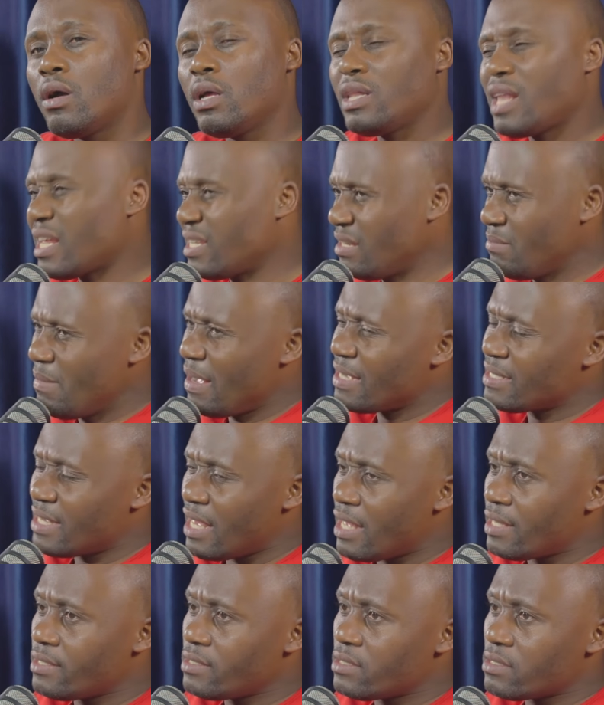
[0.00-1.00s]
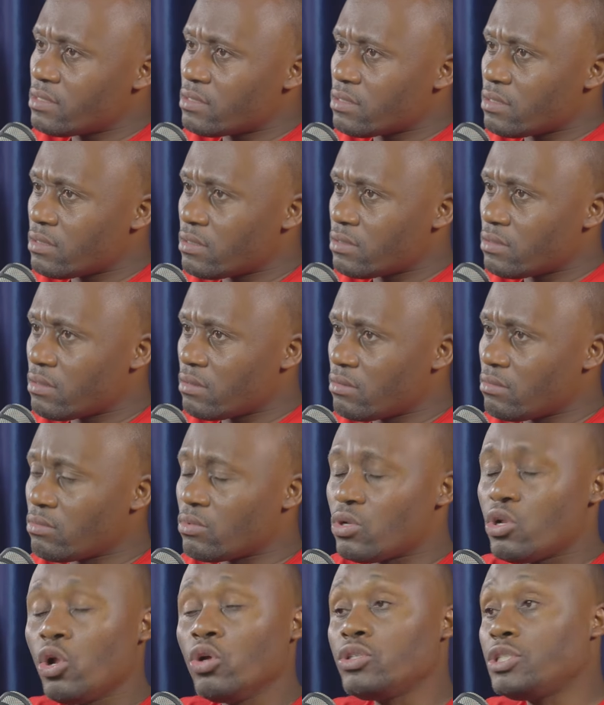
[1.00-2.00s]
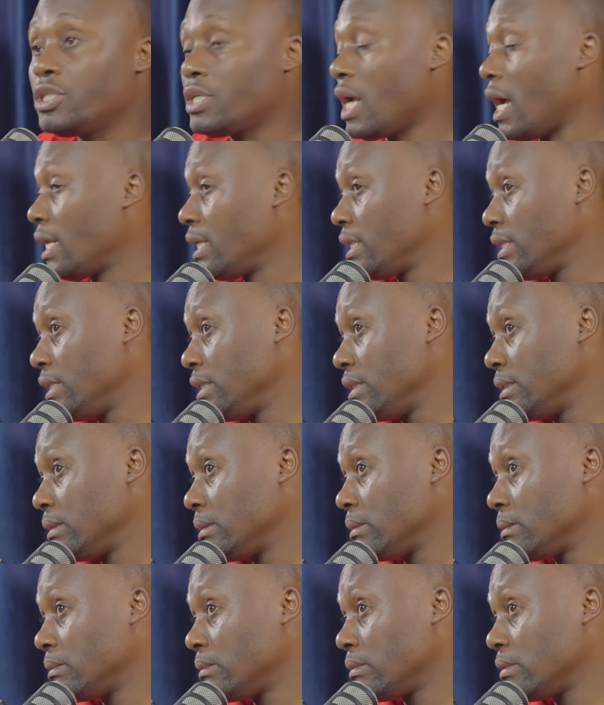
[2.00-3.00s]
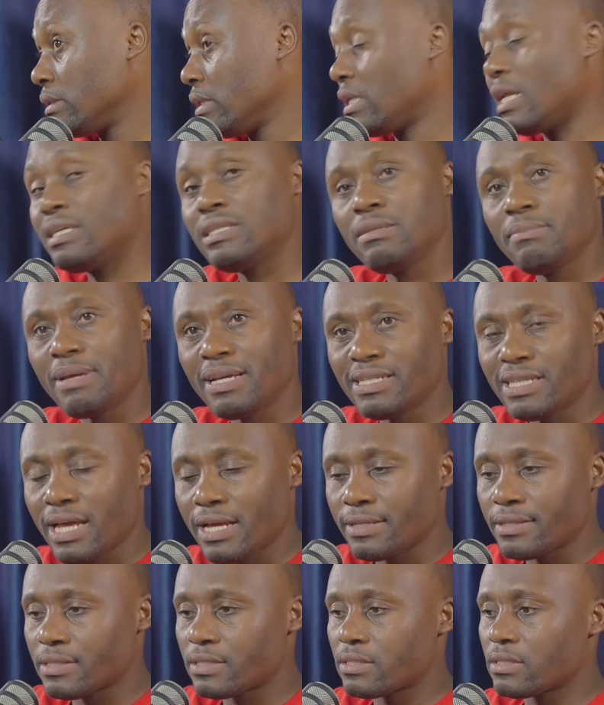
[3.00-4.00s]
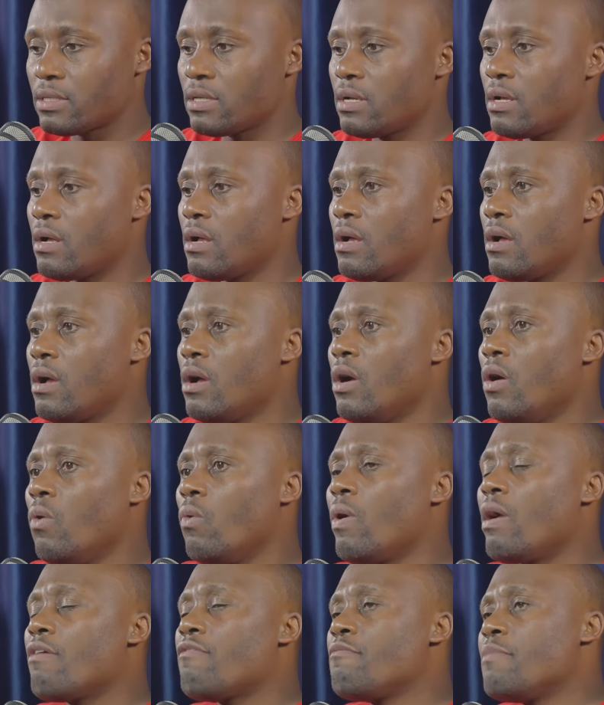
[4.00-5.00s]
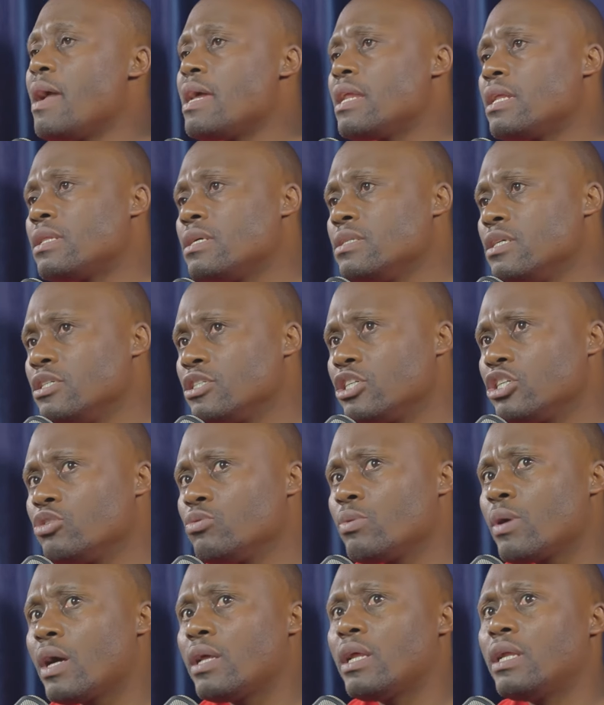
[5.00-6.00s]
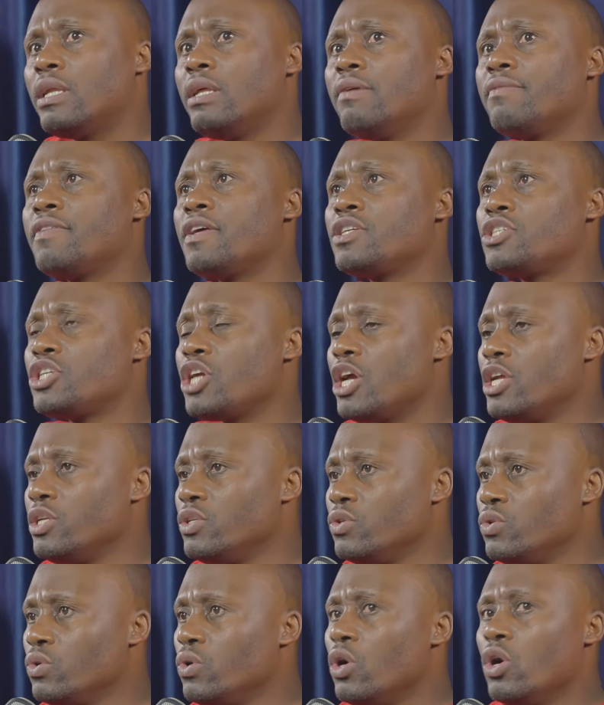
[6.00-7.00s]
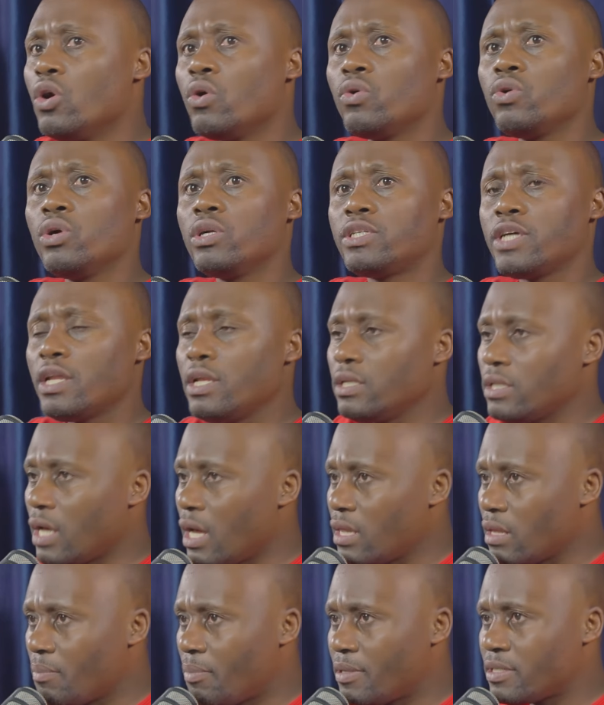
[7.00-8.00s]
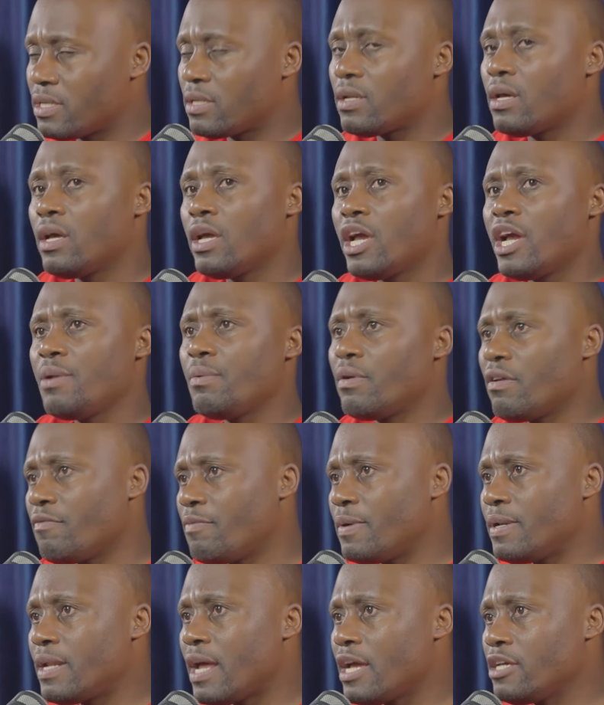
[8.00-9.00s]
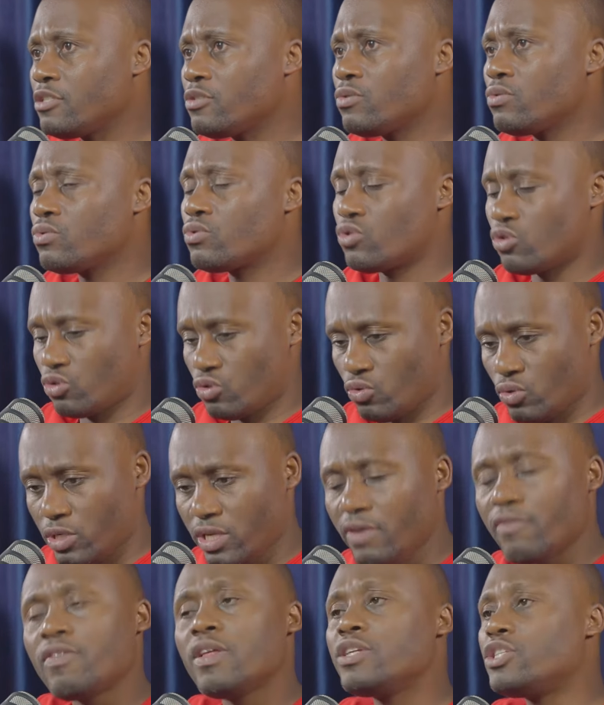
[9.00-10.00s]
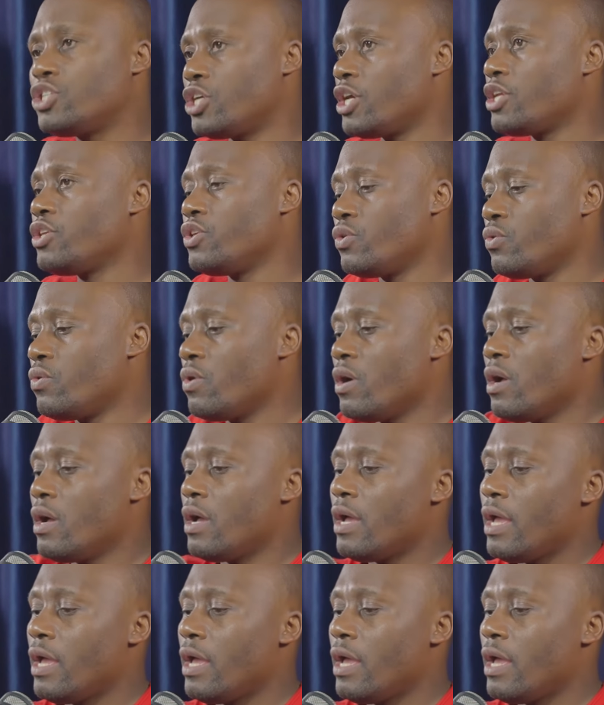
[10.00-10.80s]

it doesn't make sense. Logically, it doesn't make sense. We have made a decision, we want to leave the GNU. We are telling the other person, it would have been nice to leave the GNU,